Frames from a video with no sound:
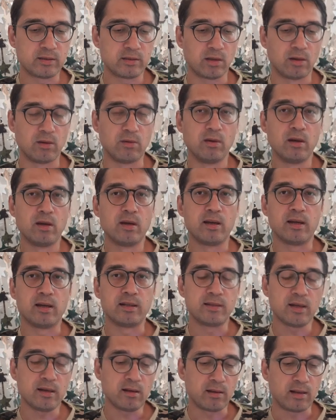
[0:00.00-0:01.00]
So
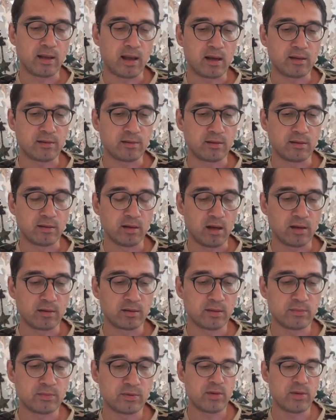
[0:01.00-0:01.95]
it's not a long long-term